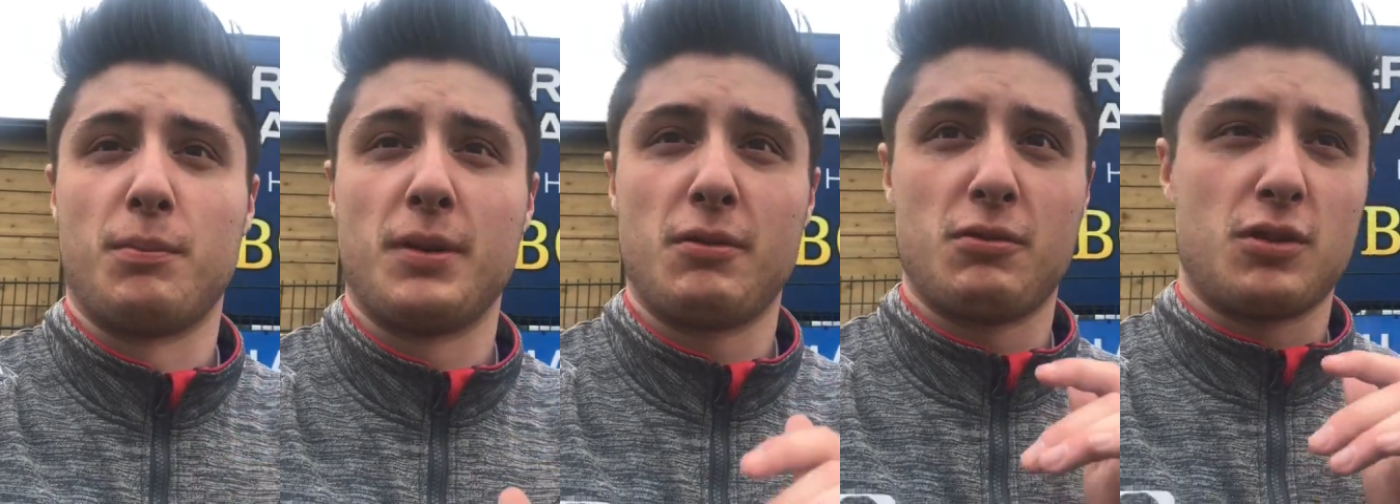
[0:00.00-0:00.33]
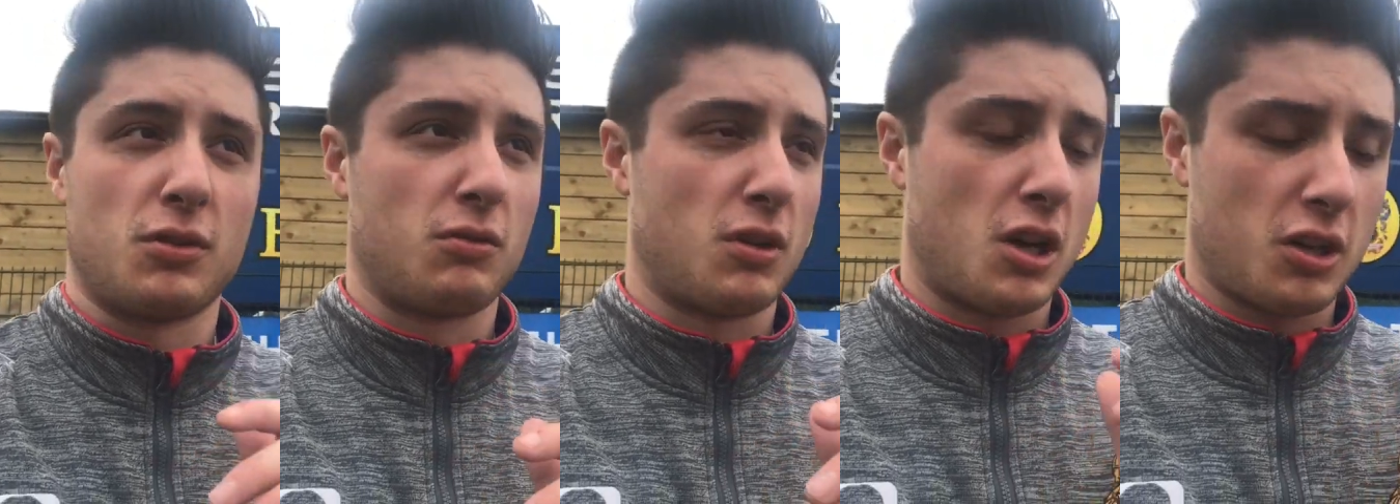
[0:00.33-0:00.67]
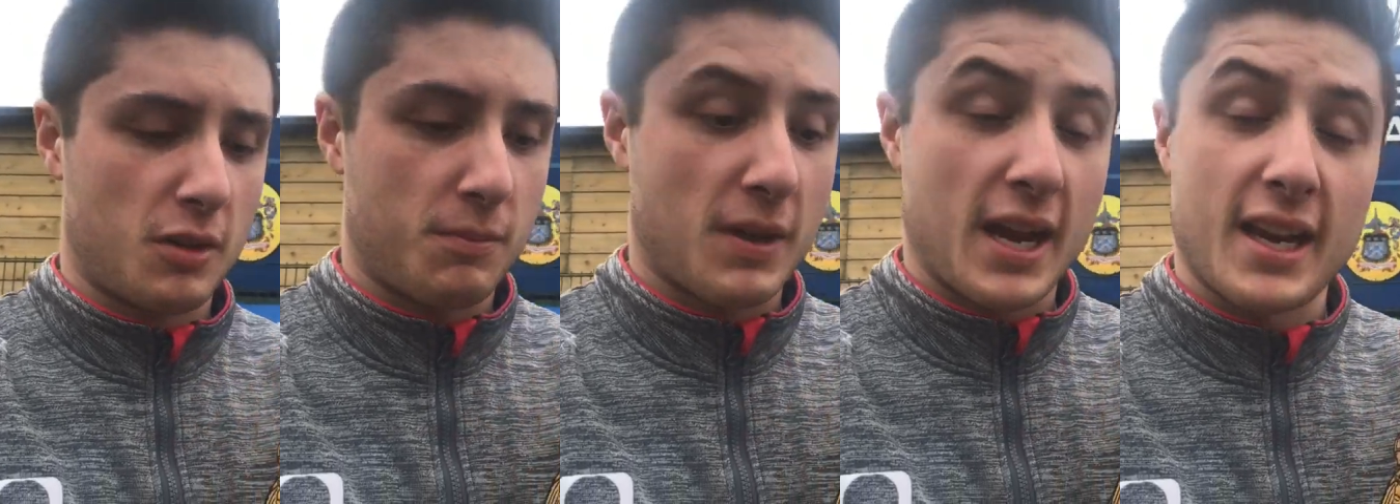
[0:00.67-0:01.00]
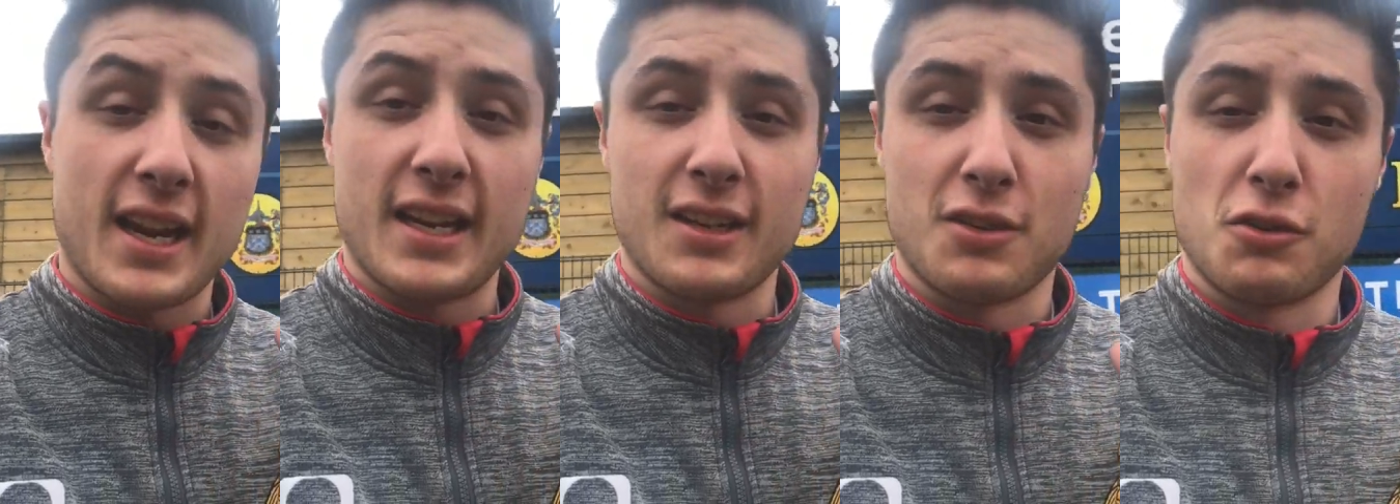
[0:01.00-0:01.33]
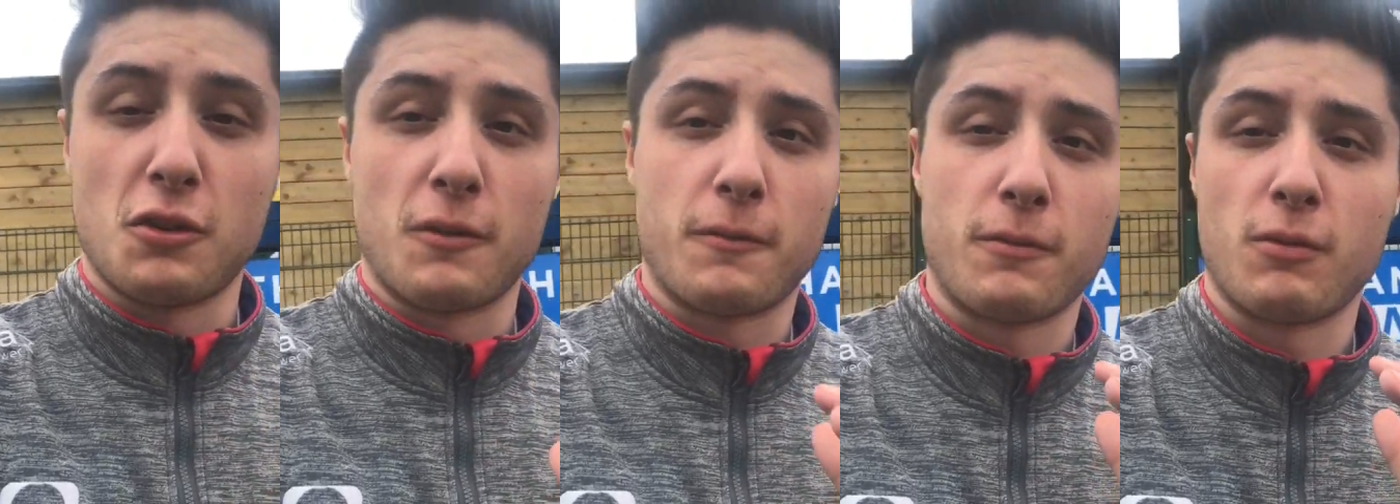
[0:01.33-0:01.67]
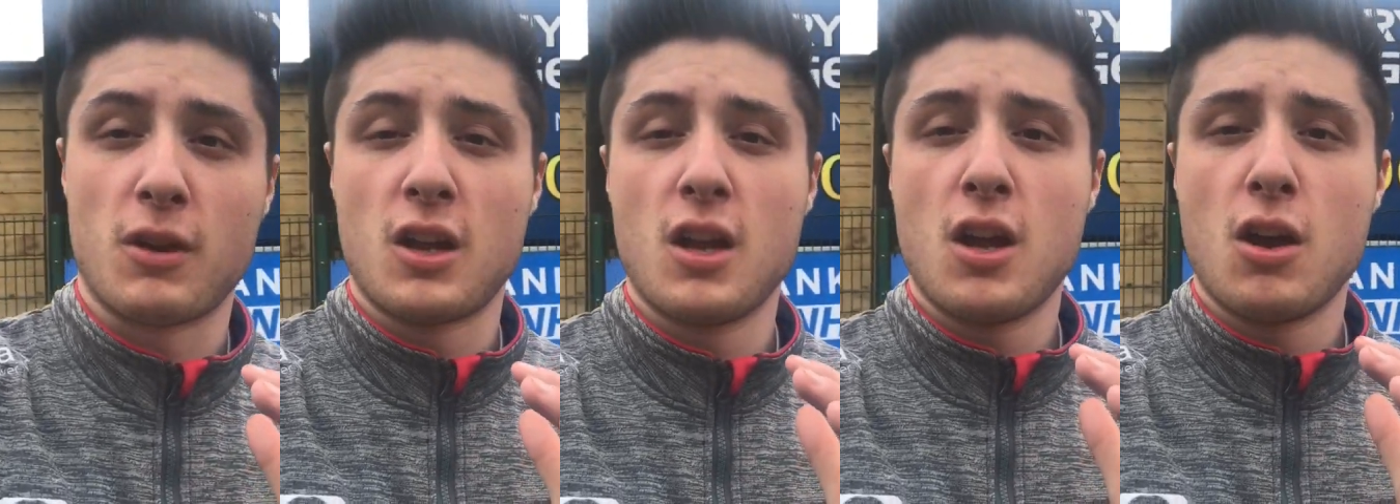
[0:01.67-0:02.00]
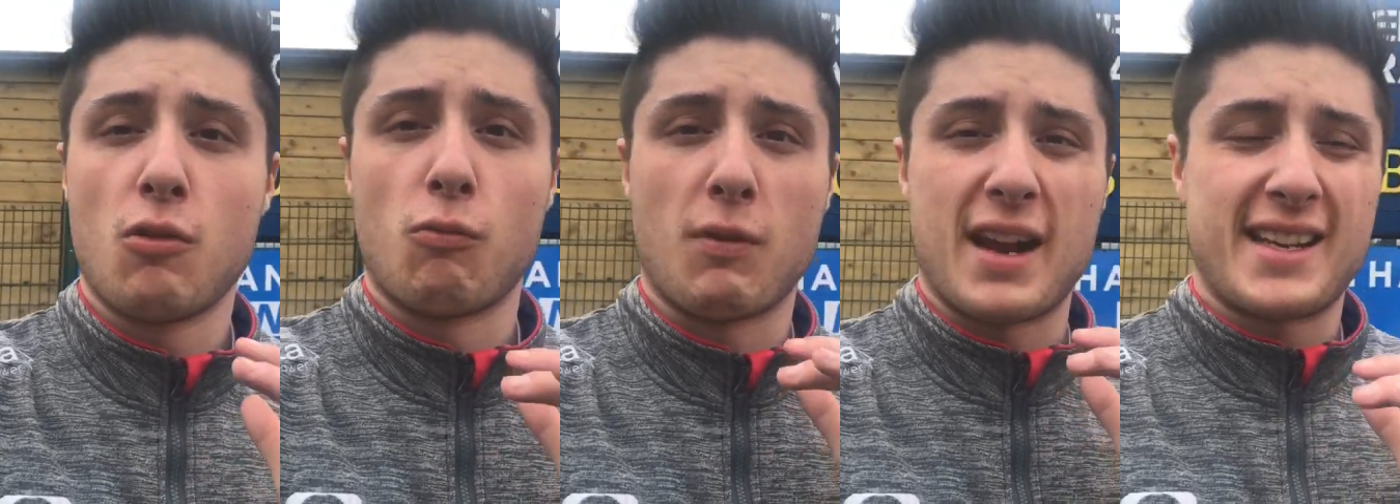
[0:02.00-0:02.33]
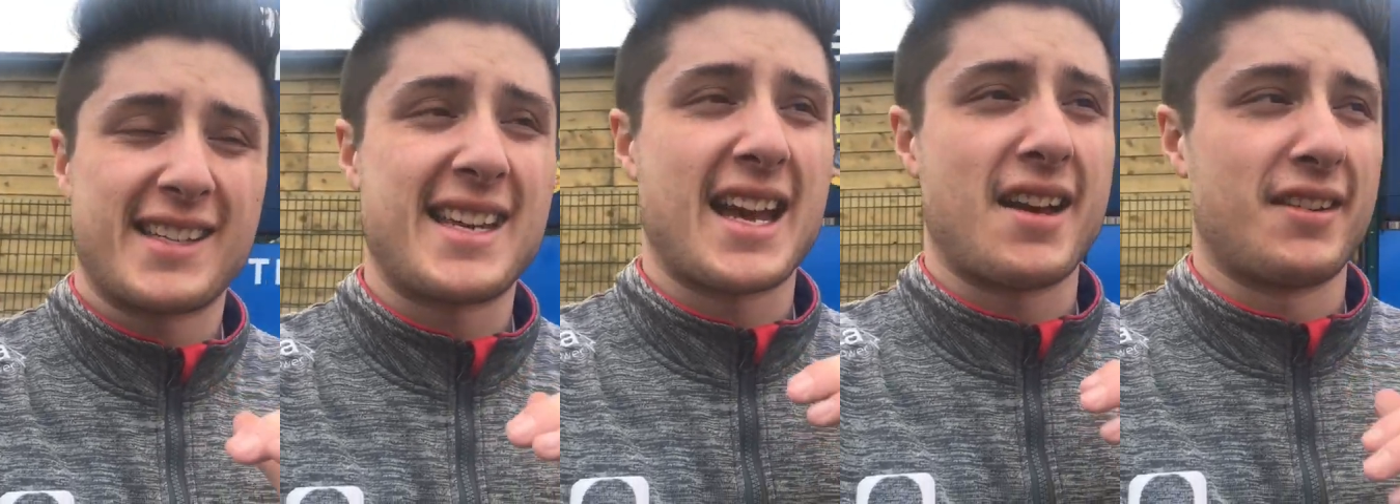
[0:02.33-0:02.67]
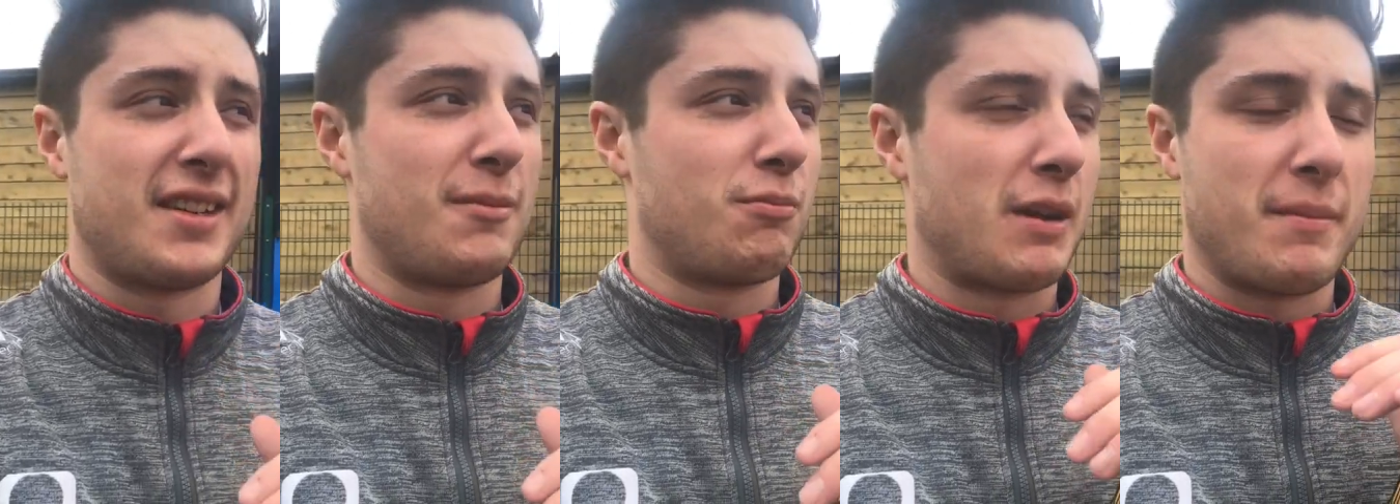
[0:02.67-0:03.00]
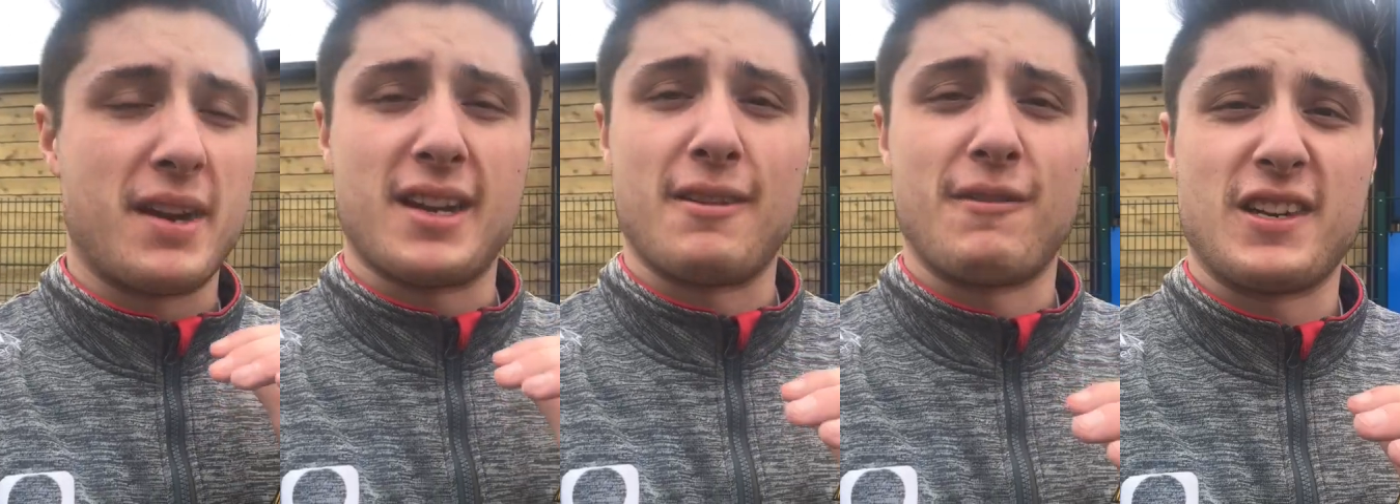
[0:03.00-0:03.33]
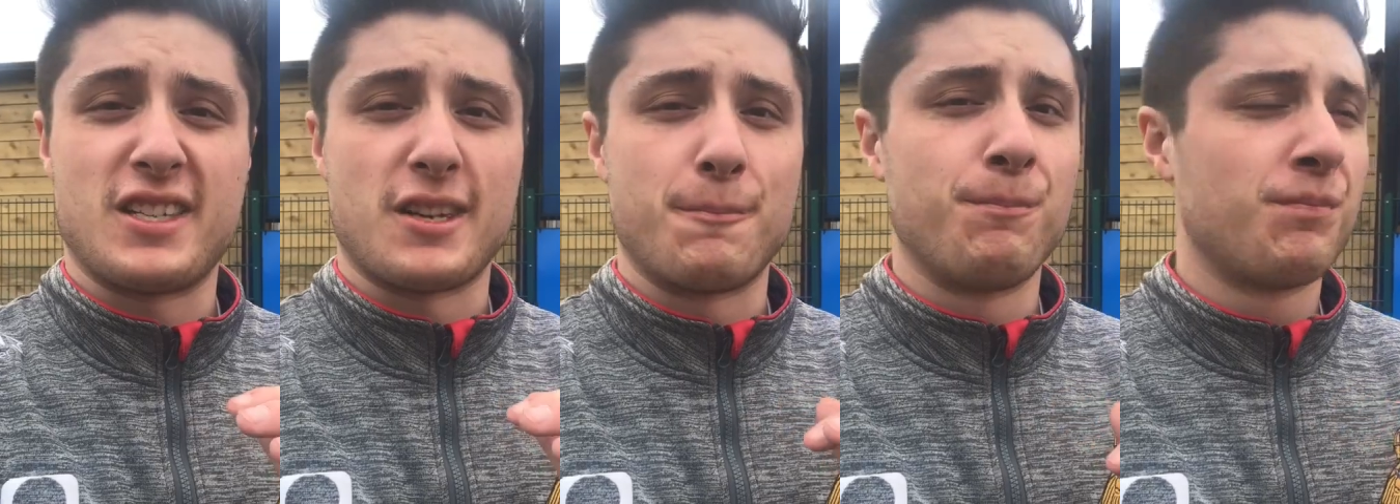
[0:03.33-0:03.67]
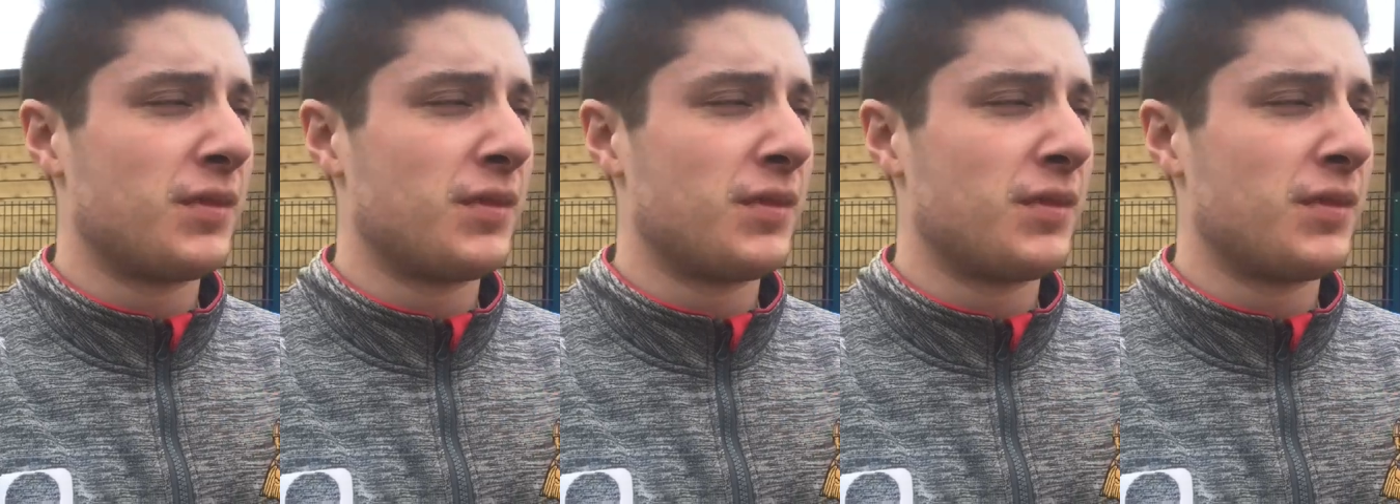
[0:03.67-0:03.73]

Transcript: Bootle occupy it in the North West Counties Premier Division,